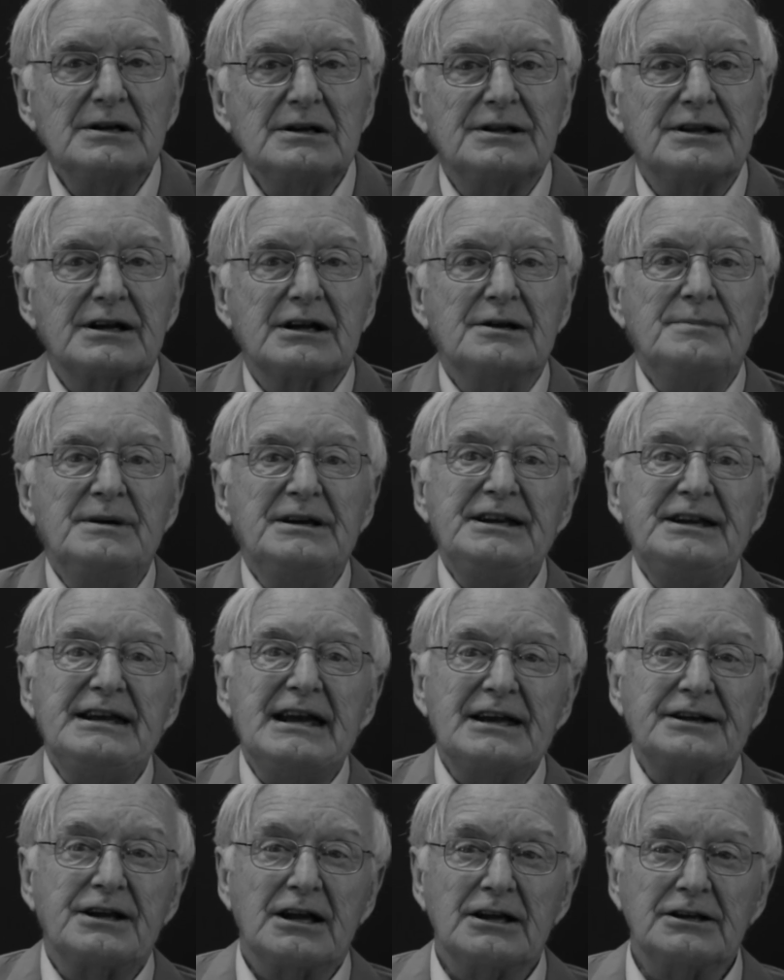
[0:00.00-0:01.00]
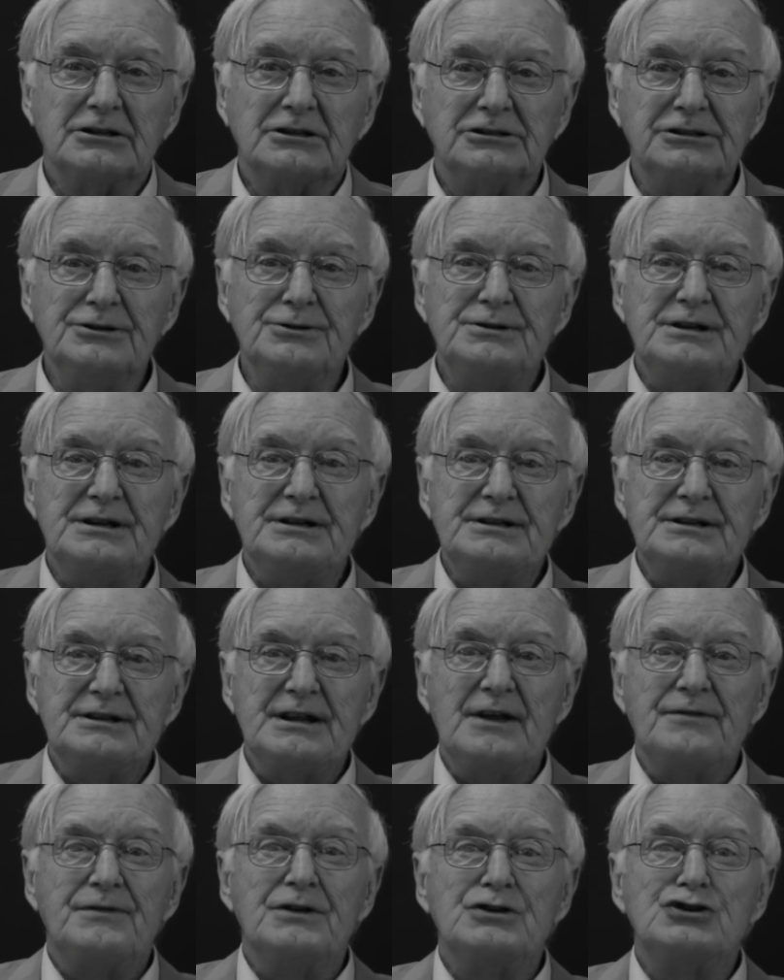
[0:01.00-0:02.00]
The committee had concluded
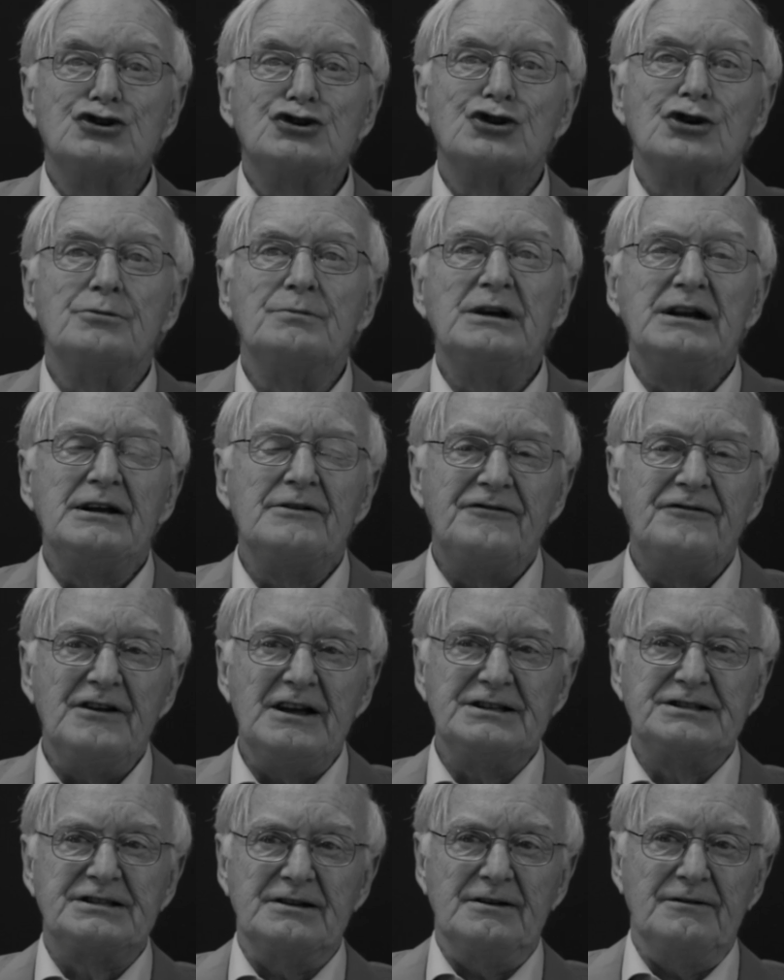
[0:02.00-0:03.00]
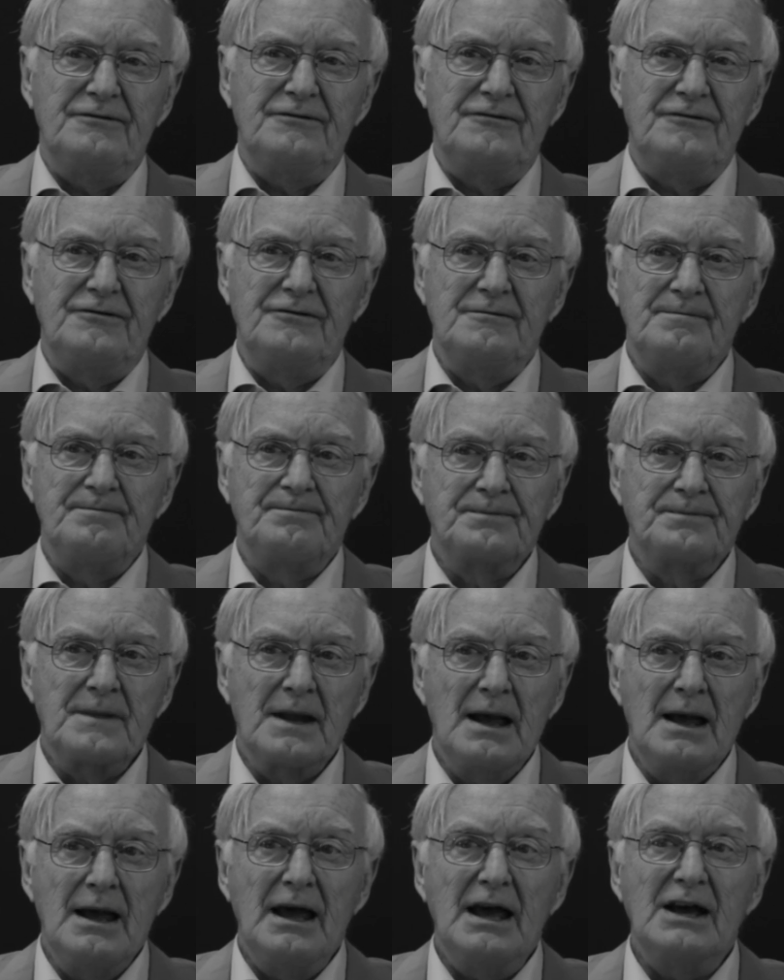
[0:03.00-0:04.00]
that the German offensive,
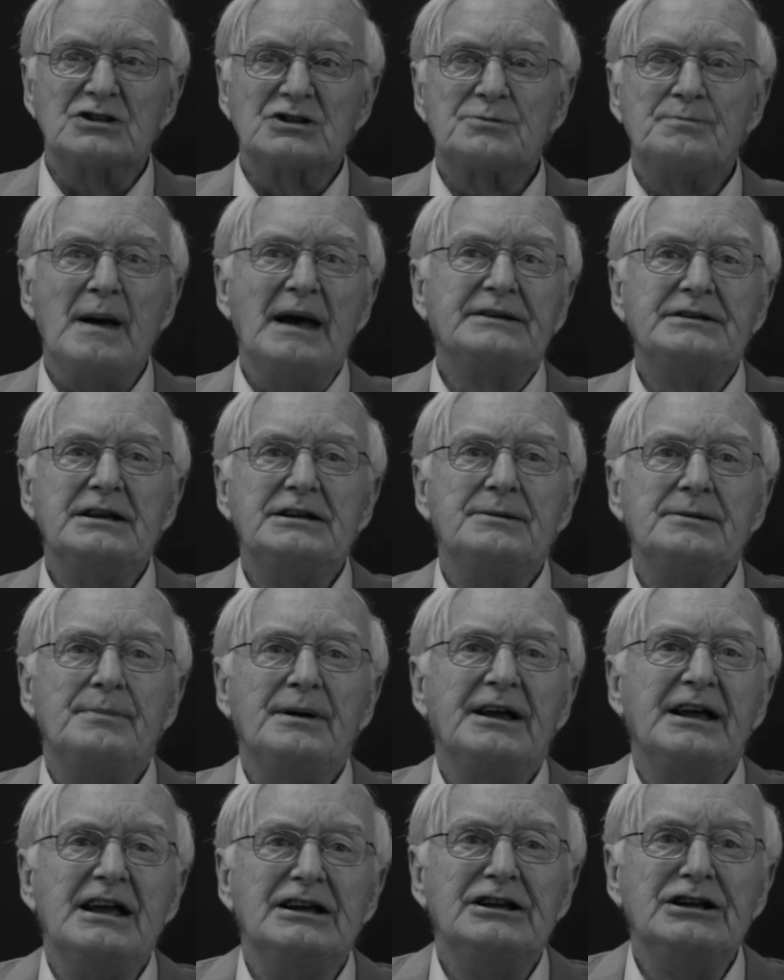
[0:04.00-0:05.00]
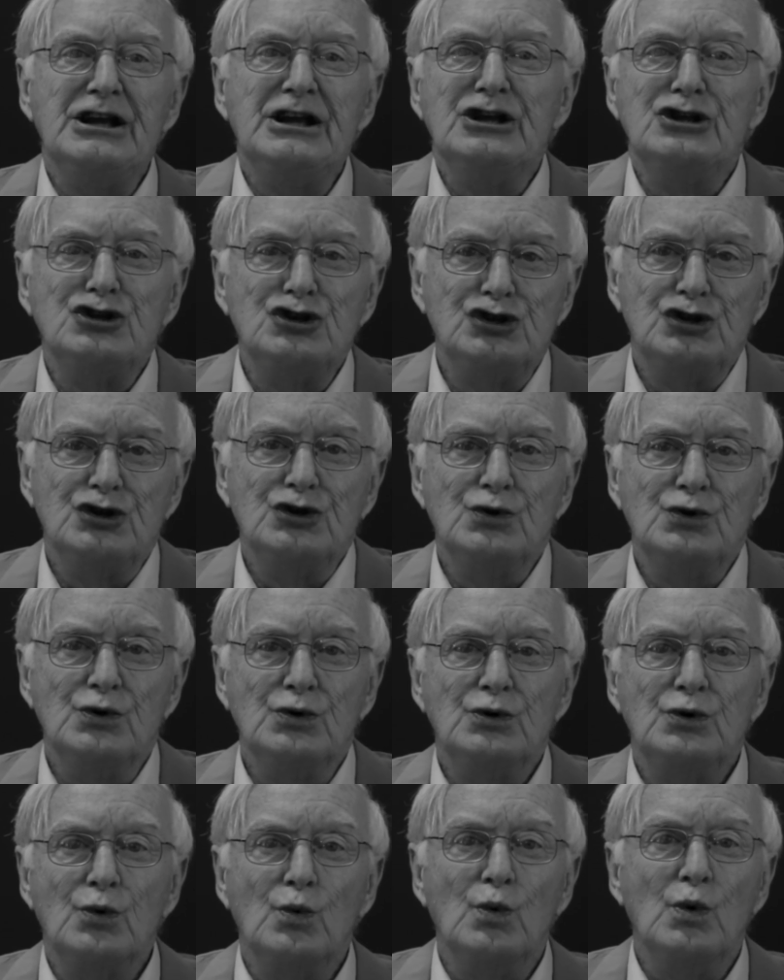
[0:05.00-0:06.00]
expected to begin in
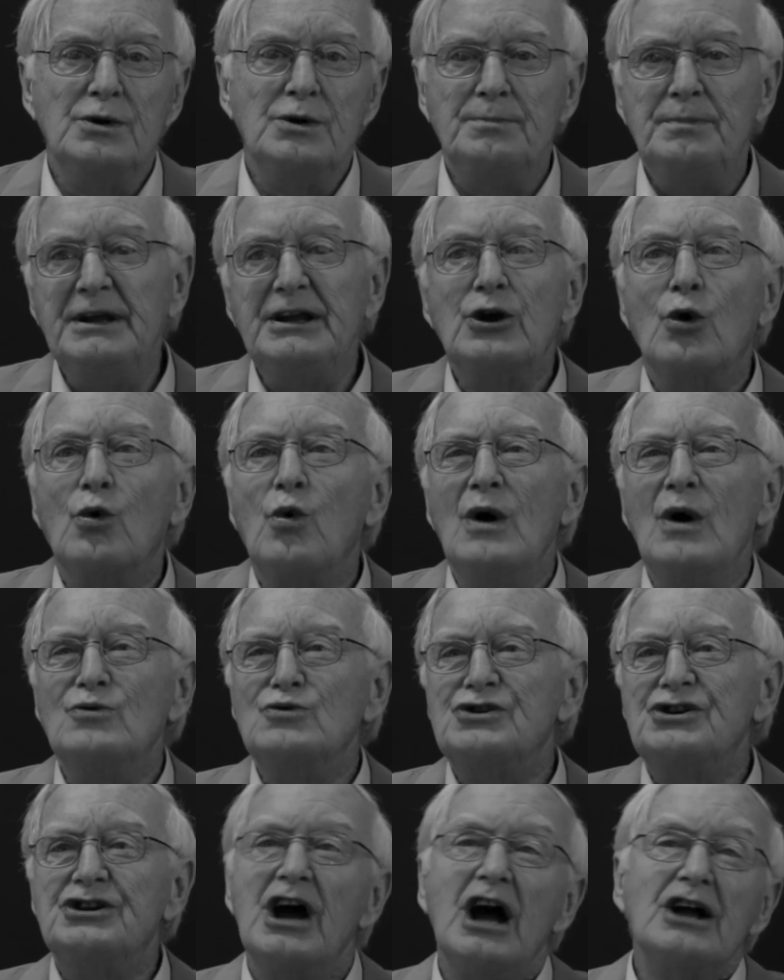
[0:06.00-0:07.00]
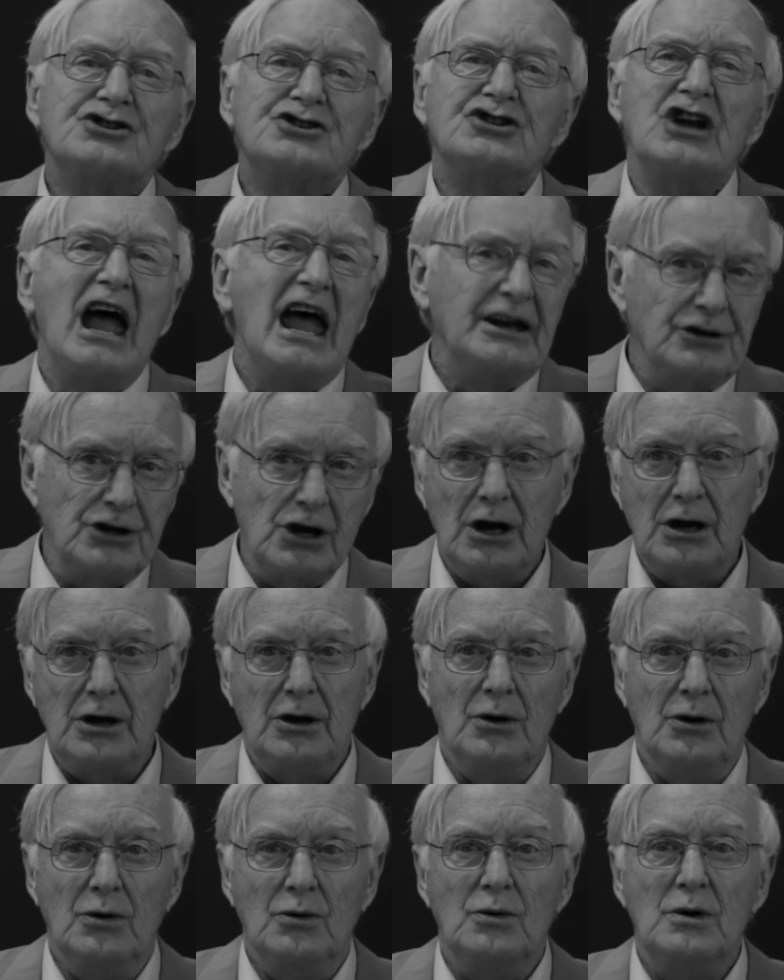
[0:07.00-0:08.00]
June, would be, quote, touch and
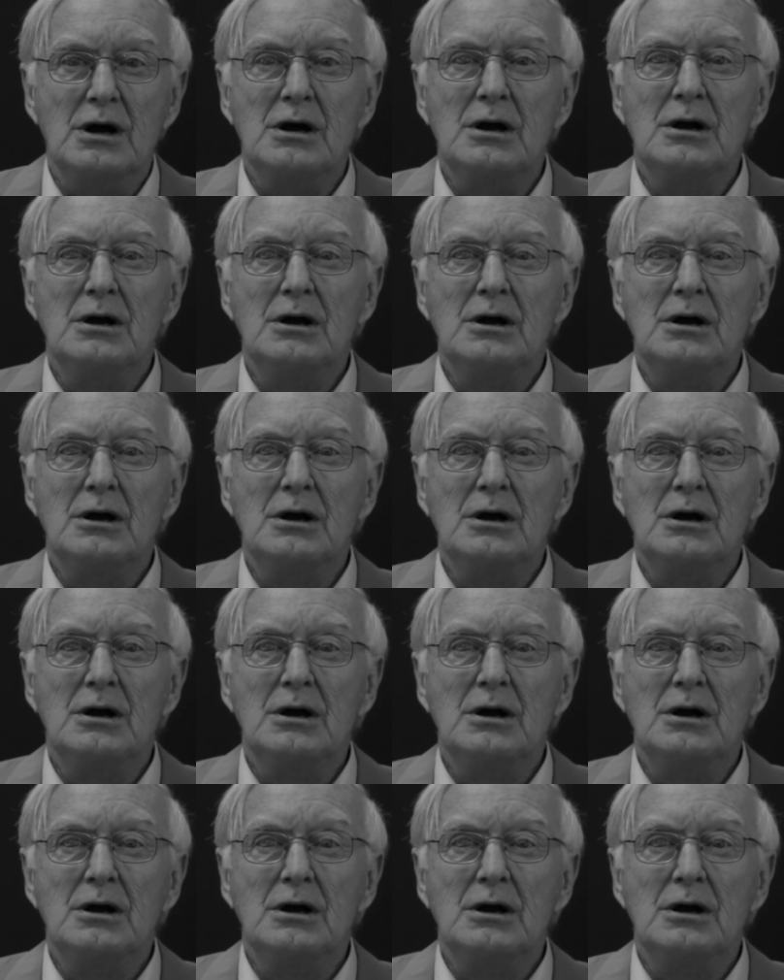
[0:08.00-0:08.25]
go,